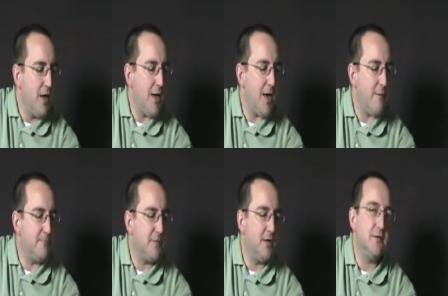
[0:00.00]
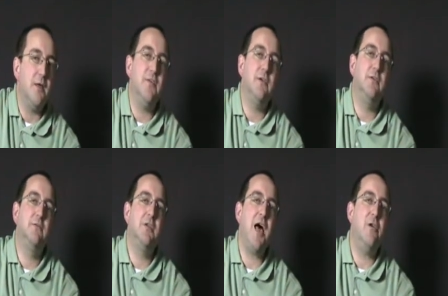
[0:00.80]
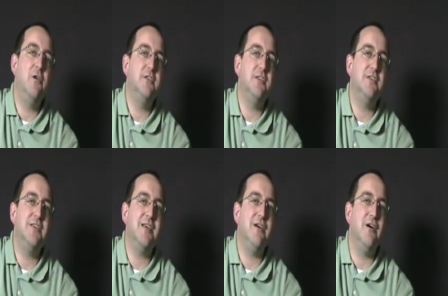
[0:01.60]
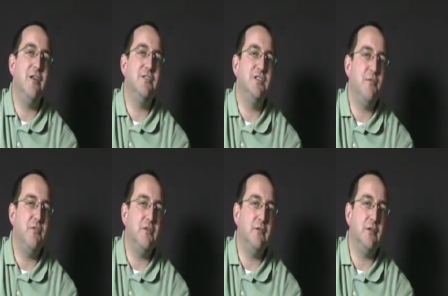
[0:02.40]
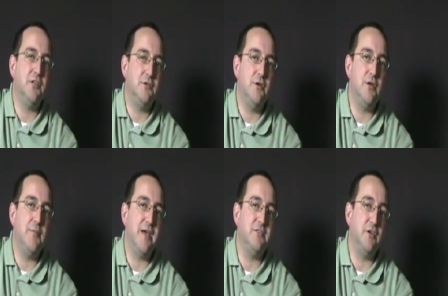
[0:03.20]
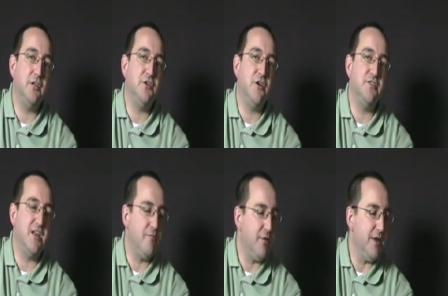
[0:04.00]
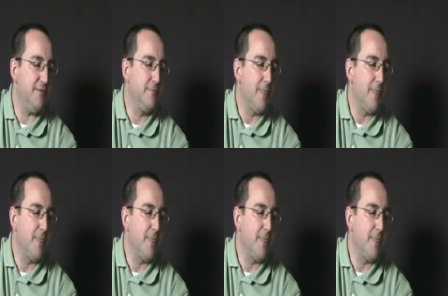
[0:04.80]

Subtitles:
The tolerances on some of the tuning pegs on guitars that I've played